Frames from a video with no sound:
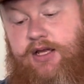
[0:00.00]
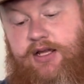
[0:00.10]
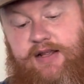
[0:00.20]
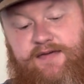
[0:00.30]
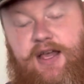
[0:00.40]

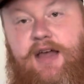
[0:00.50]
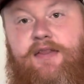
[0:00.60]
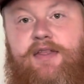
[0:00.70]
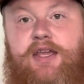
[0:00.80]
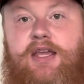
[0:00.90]
They've got
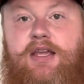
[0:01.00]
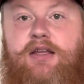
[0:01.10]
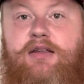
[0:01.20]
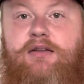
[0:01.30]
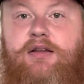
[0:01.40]
the
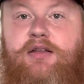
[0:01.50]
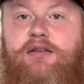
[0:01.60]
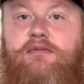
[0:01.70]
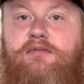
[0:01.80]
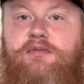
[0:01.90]

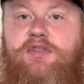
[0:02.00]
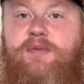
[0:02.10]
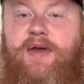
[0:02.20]
zip